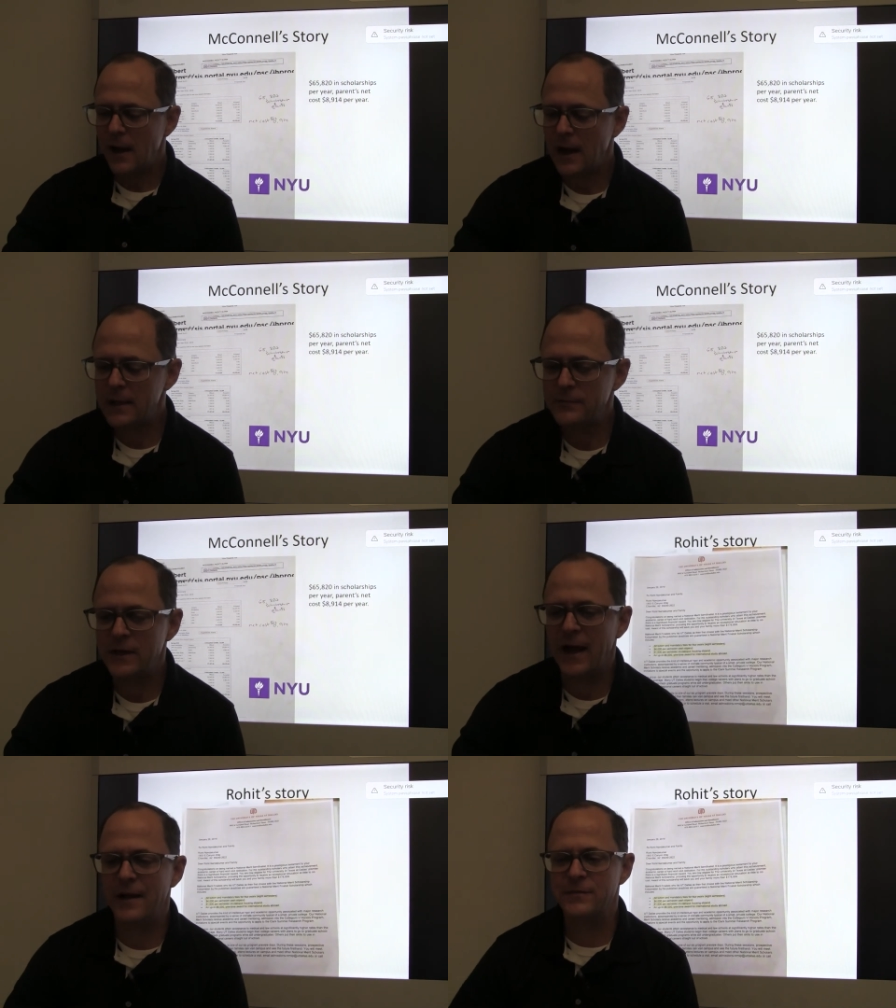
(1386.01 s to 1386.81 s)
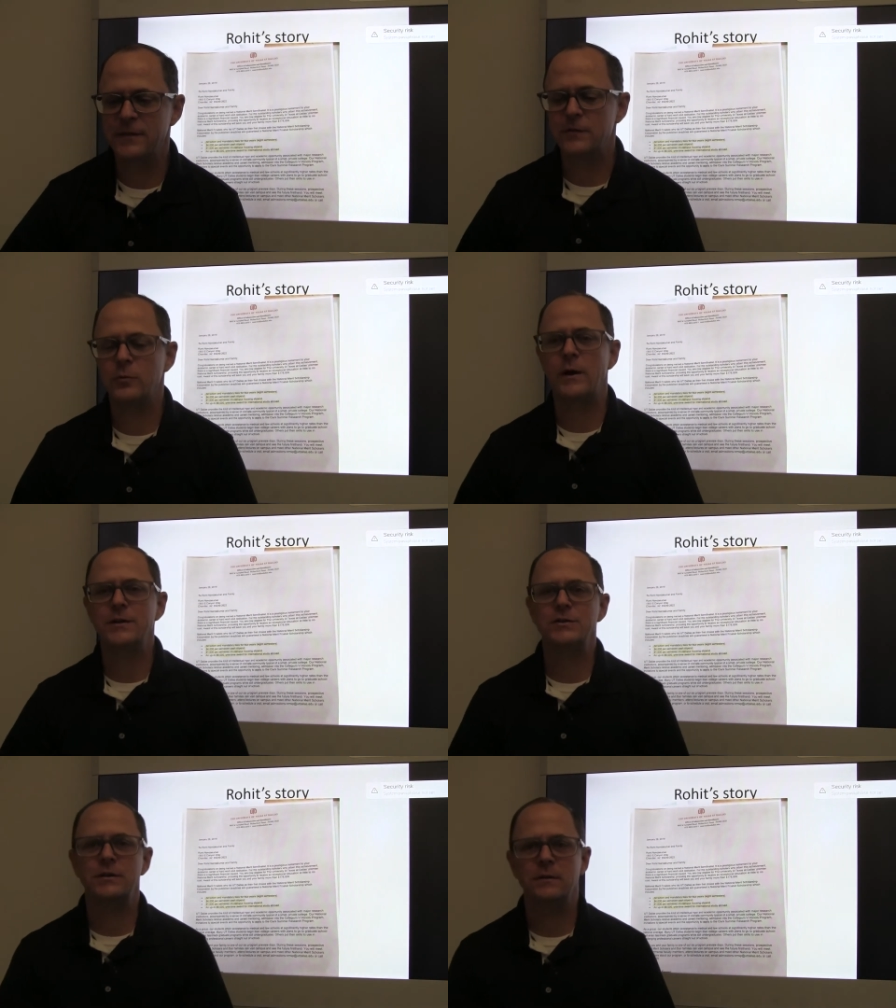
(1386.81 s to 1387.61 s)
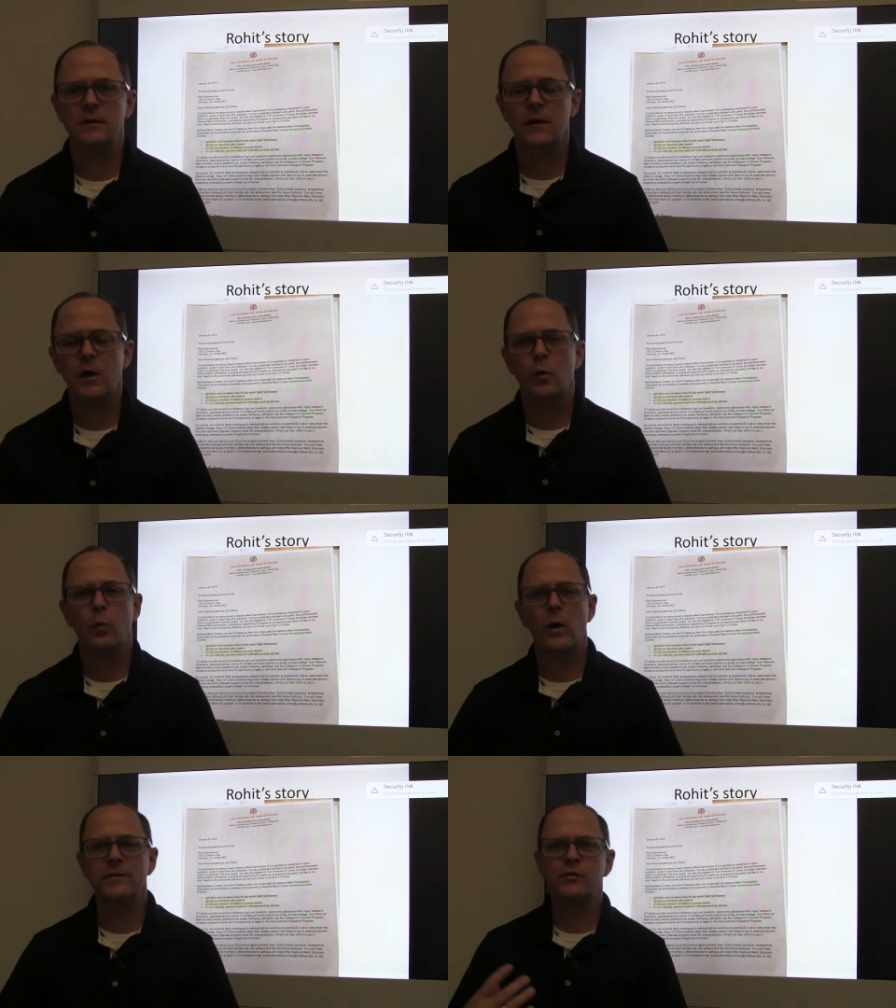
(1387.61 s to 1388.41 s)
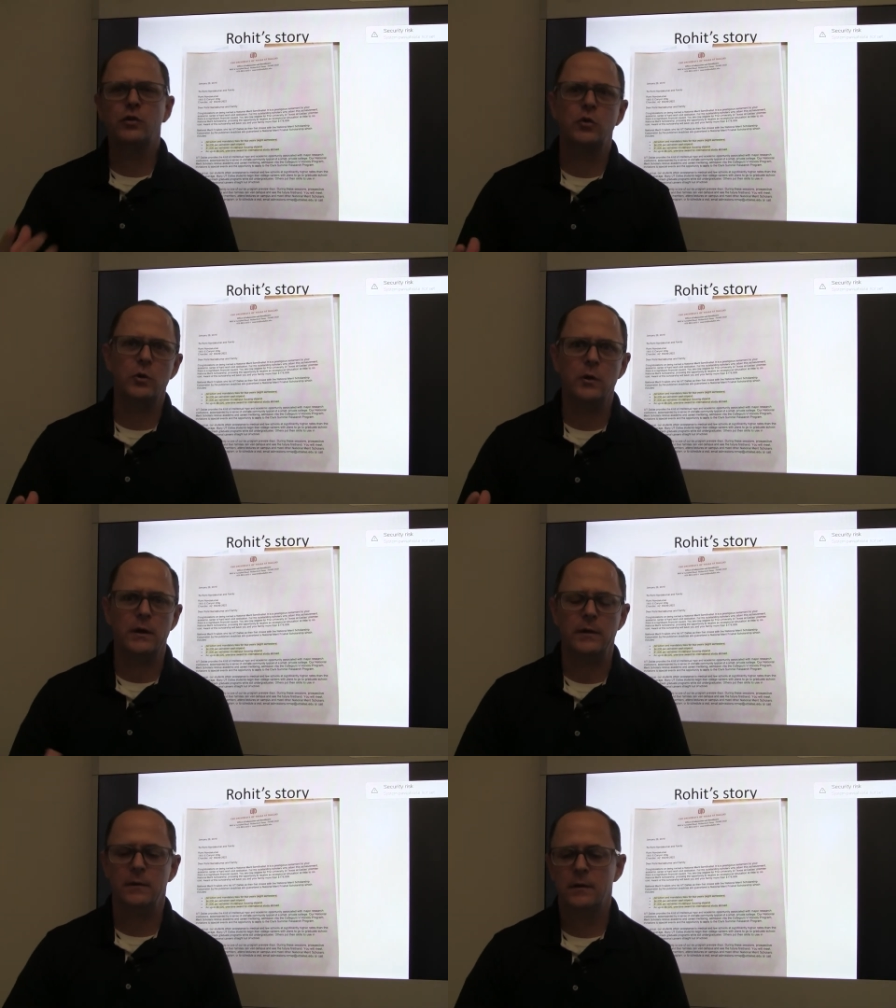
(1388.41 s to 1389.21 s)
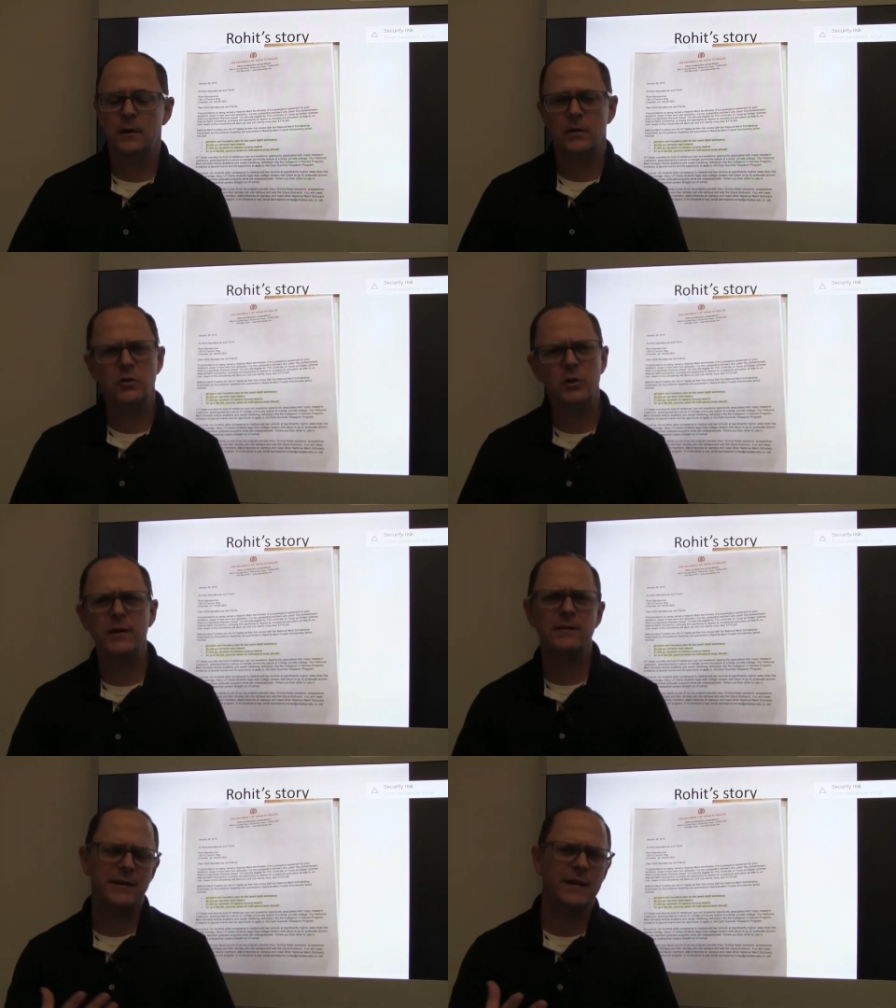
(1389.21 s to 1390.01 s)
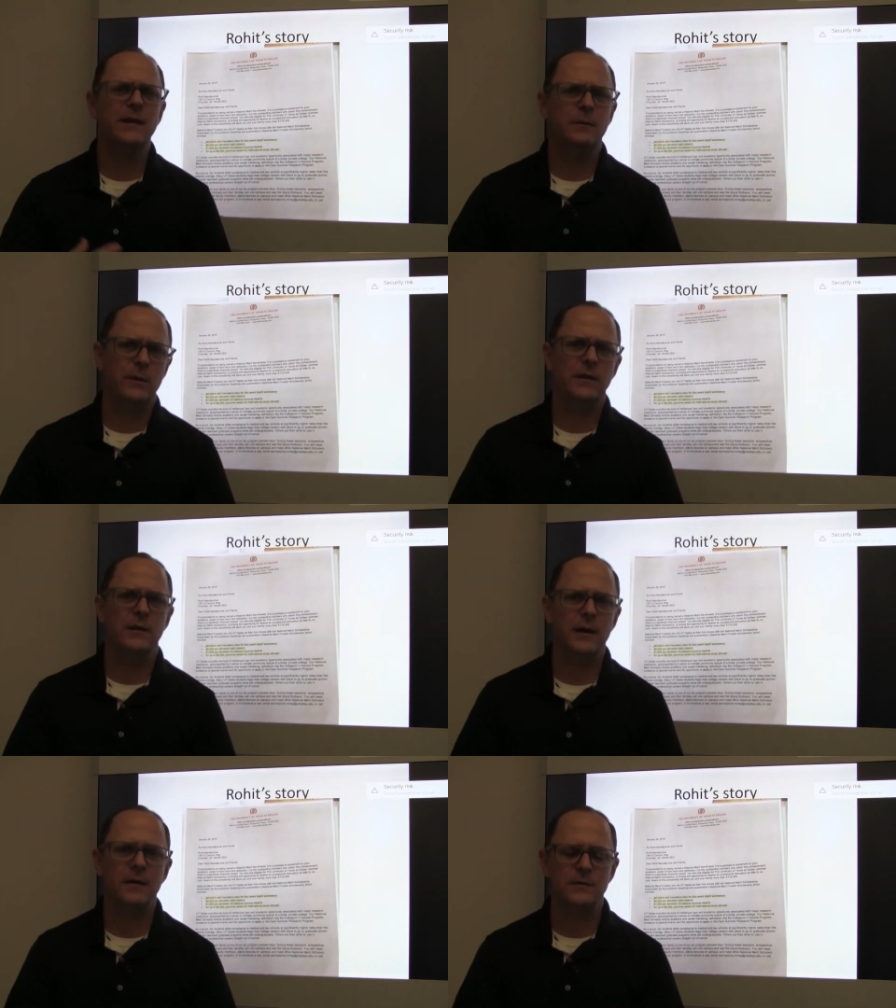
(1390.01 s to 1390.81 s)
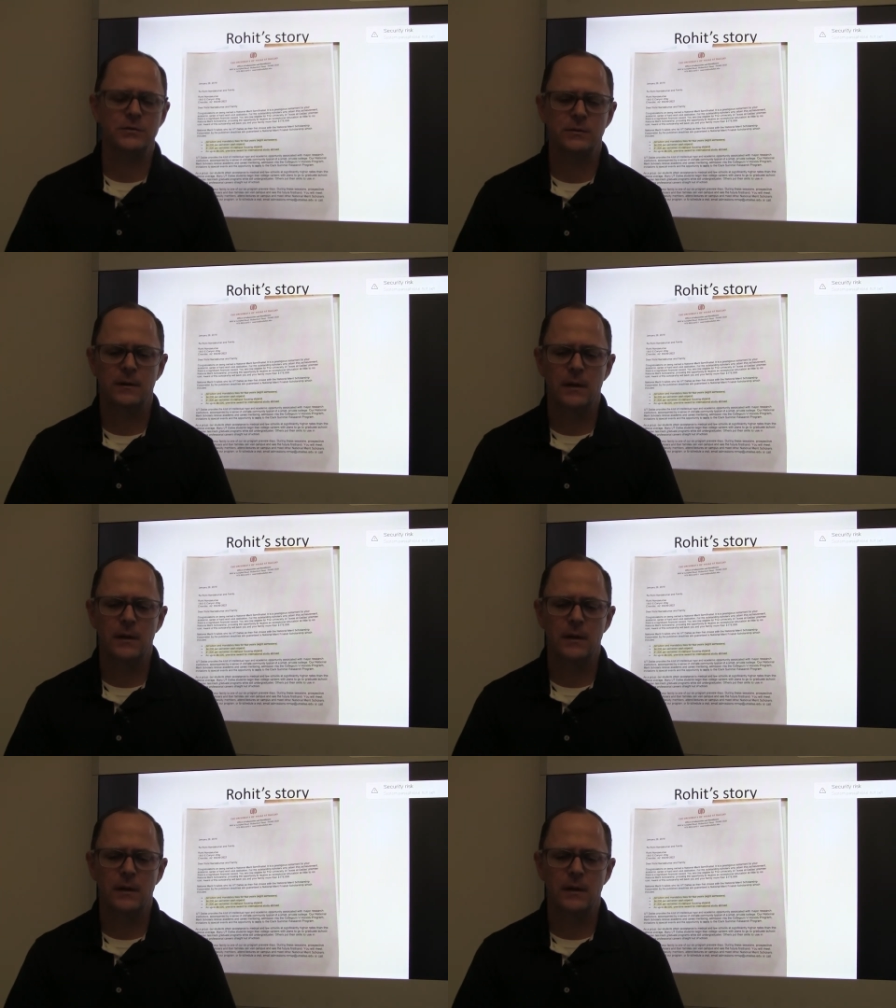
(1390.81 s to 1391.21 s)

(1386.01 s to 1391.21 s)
I love to ask this question, what's good? Good is getting admitted to college.